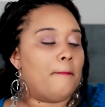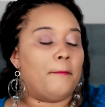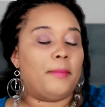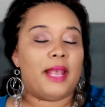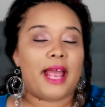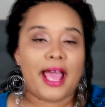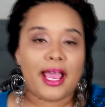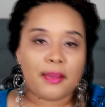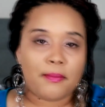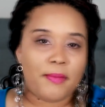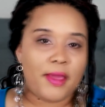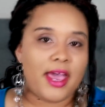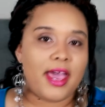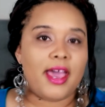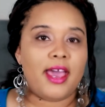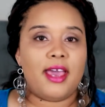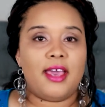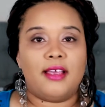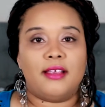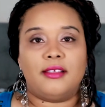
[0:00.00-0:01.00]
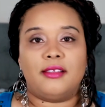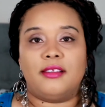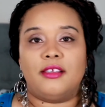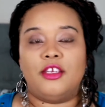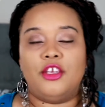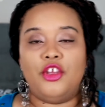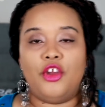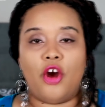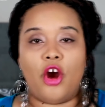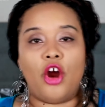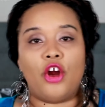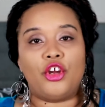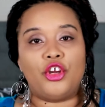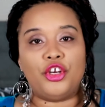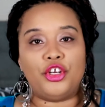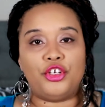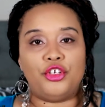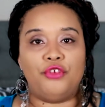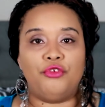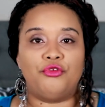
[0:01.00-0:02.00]
Black bags are a
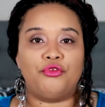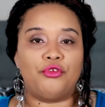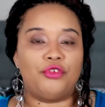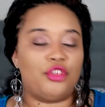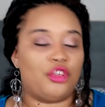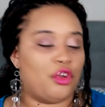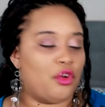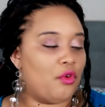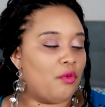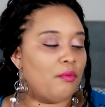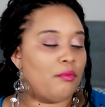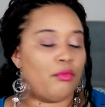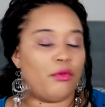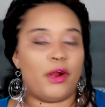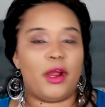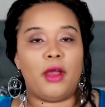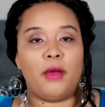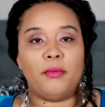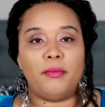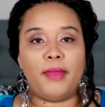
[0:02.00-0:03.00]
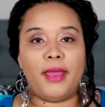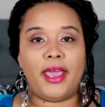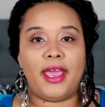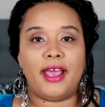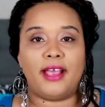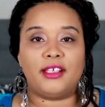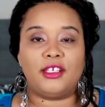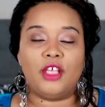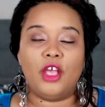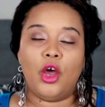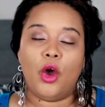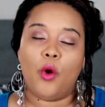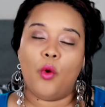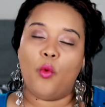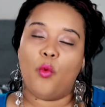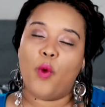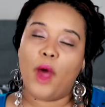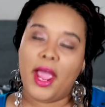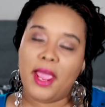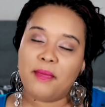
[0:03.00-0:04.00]
good neutral tone. Brown bags,
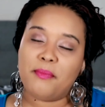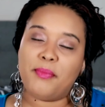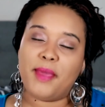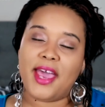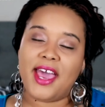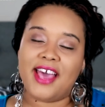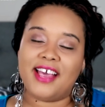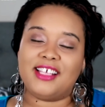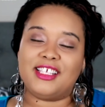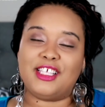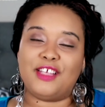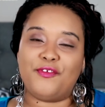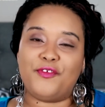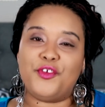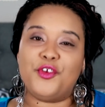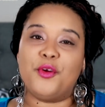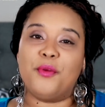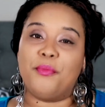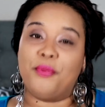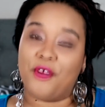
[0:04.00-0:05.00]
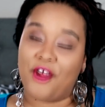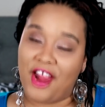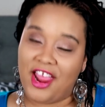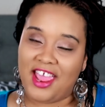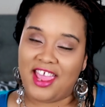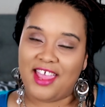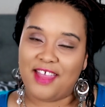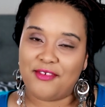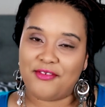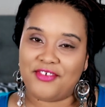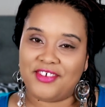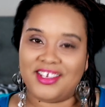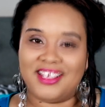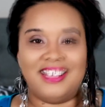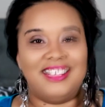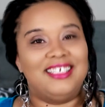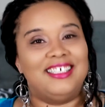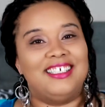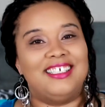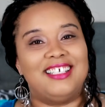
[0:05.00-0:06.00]
white bags if you're brave,
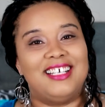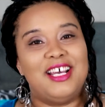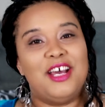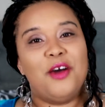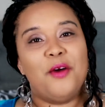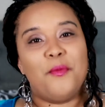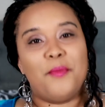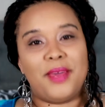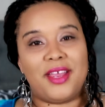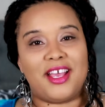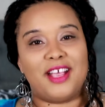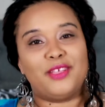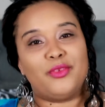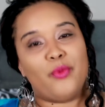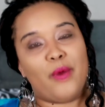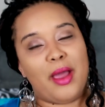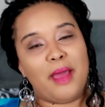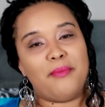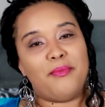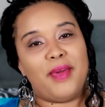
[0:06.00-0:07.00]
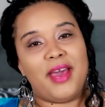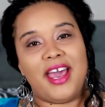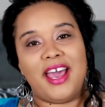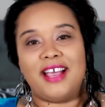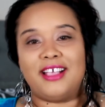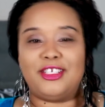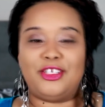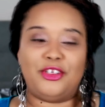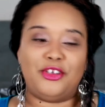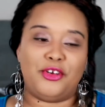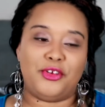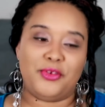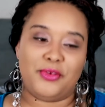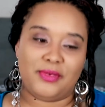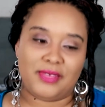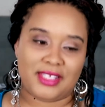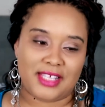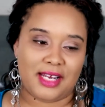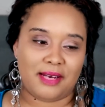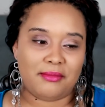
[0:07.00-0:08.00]
because white bags, you know,
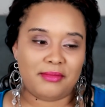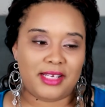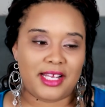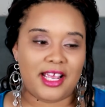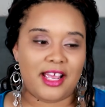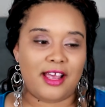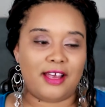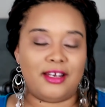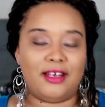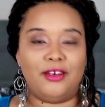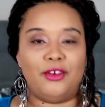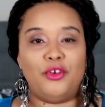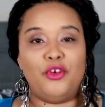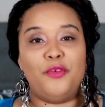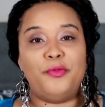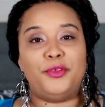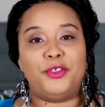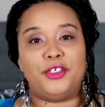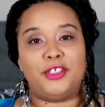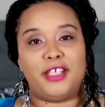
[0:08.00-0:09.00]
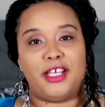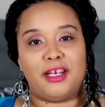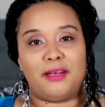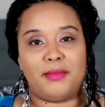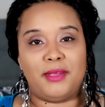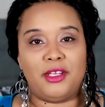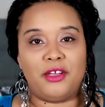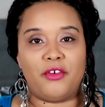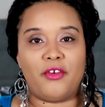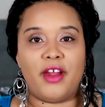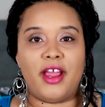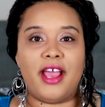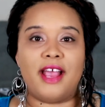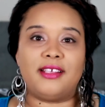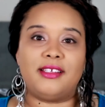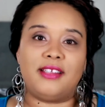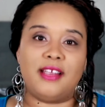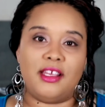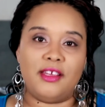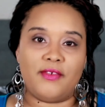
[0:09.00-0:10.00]
you set them down and oops, you set them in the
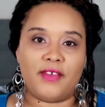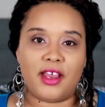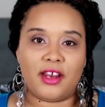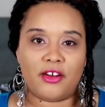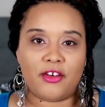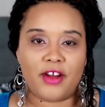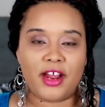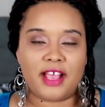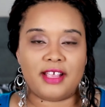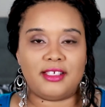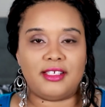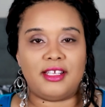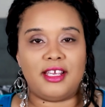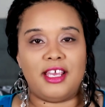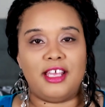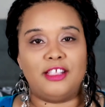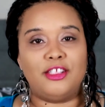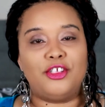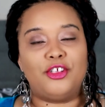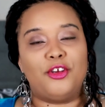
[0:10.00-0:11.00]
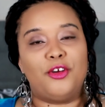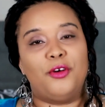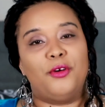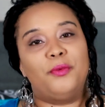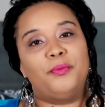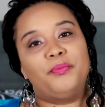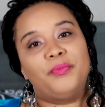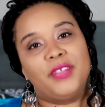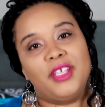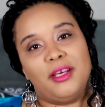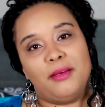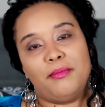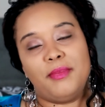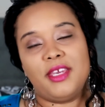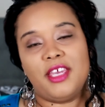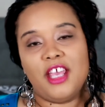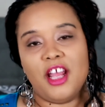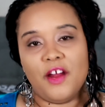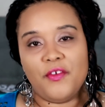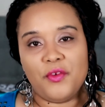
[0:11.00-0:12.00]
grass. Now you've got a grass stain, so be
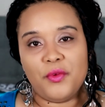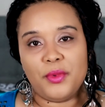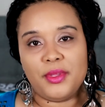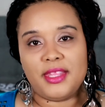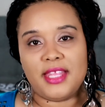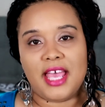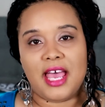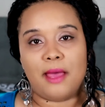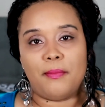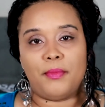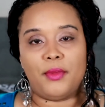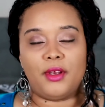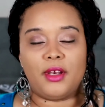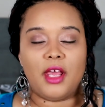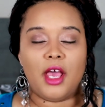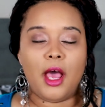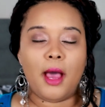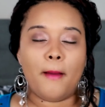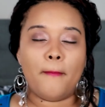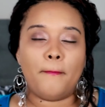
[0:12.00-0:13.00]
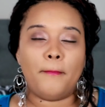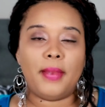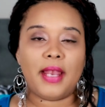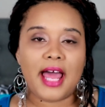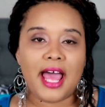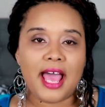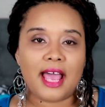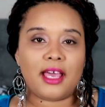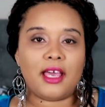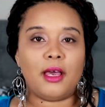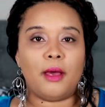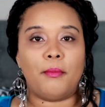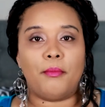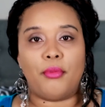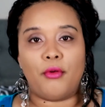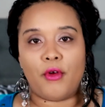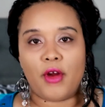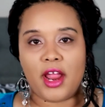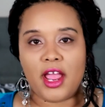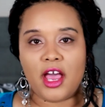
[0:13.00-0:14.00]
careful with that. But black,
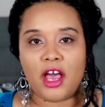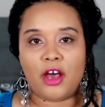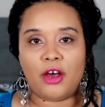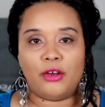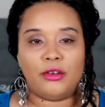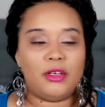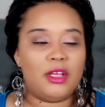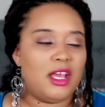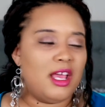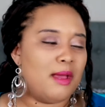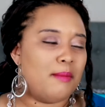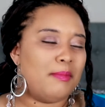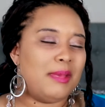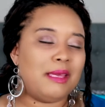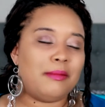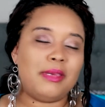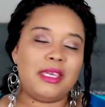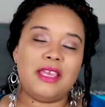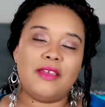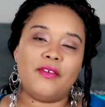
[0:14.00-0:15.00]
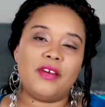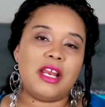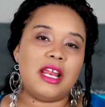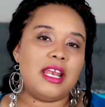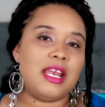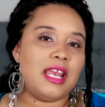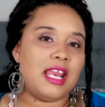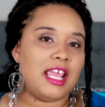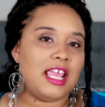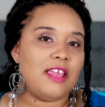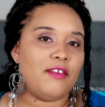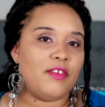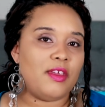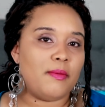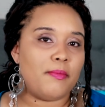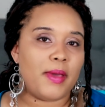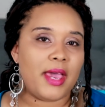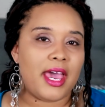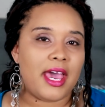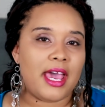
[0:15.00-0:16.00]
brown, maybe even a
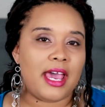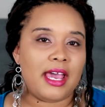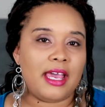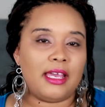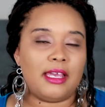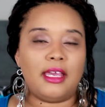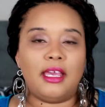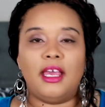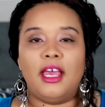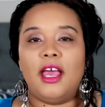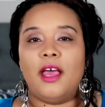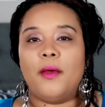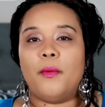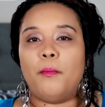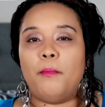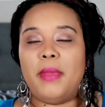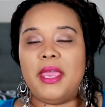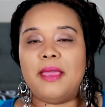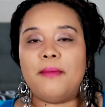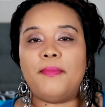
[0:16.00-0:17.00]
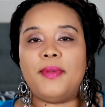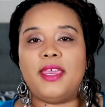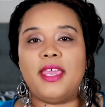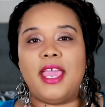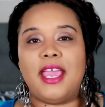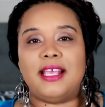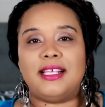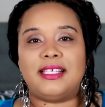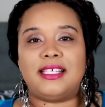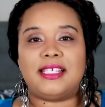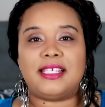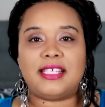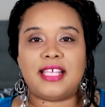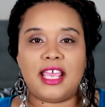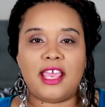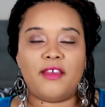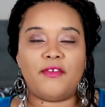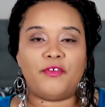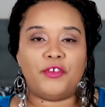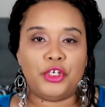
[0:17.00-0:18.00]
navy bag, may be a
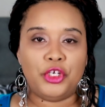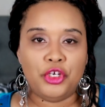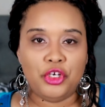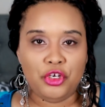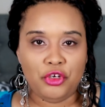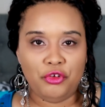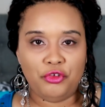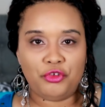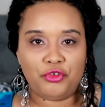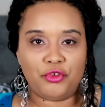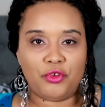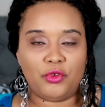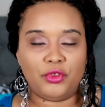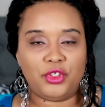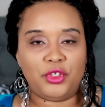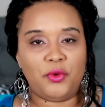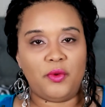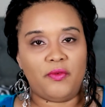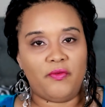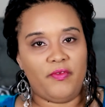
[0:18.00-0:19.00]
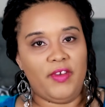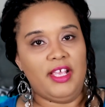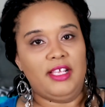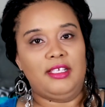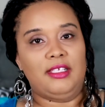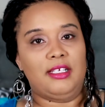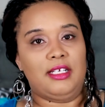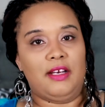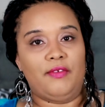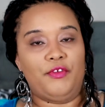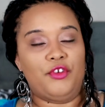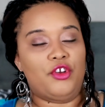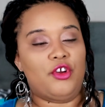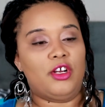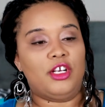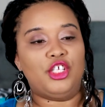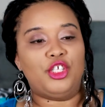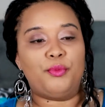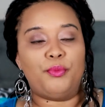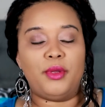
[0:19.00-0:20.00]
safe neutral to invest in. If you're
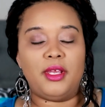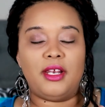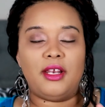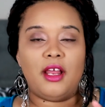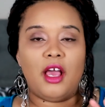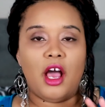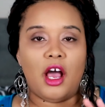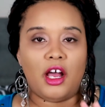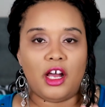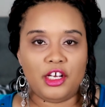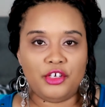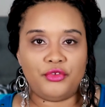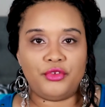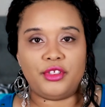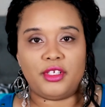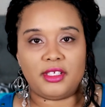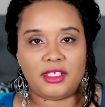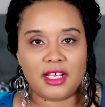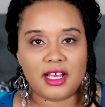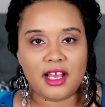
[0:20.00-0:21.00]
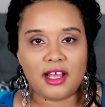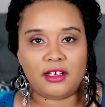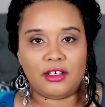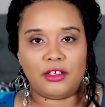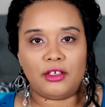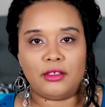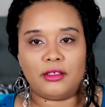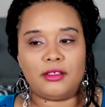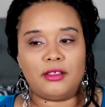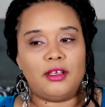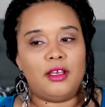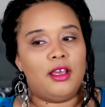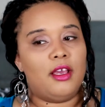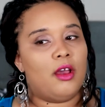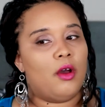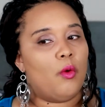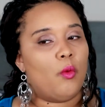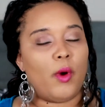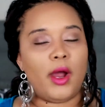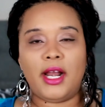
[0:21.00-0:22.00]
going to spend hundreds of dollars,
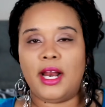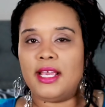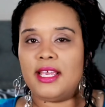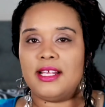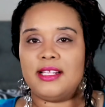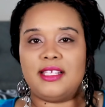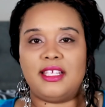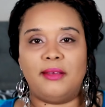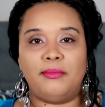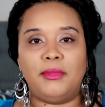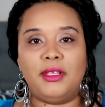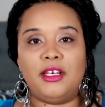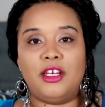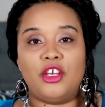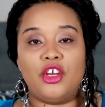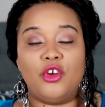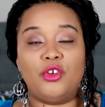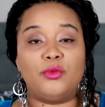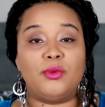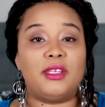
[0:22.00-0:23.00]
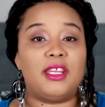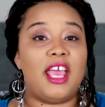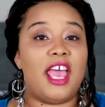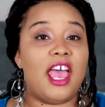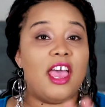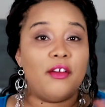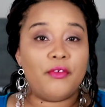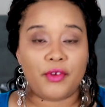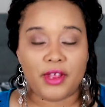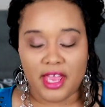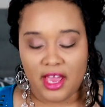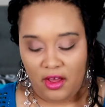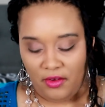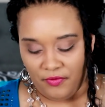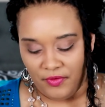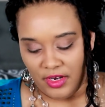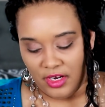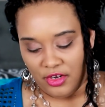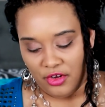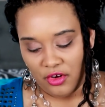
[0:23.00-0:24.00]
why not get something that goes with every
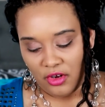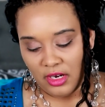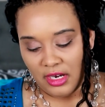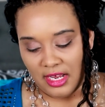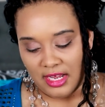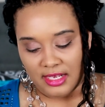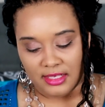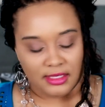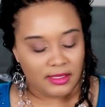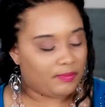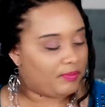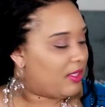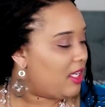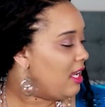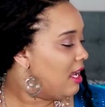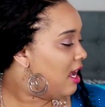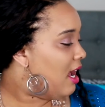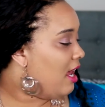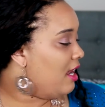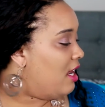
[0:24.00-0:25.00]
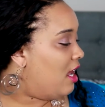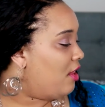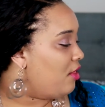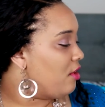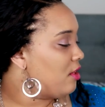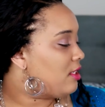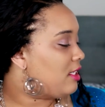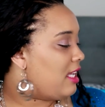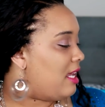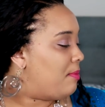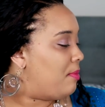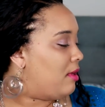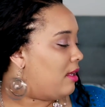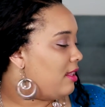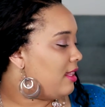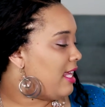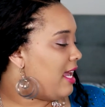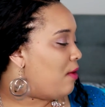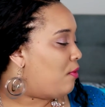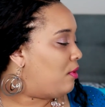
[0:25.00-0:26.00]
outfit in your closet? Another example
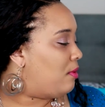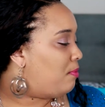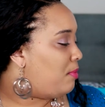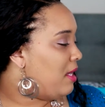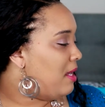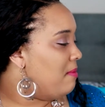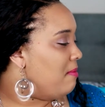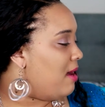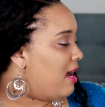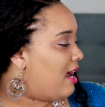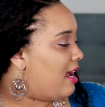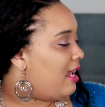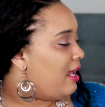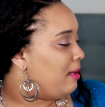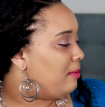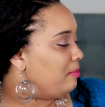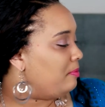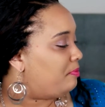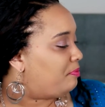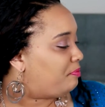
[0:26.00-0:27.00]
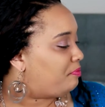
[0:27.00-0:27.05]
of that would be my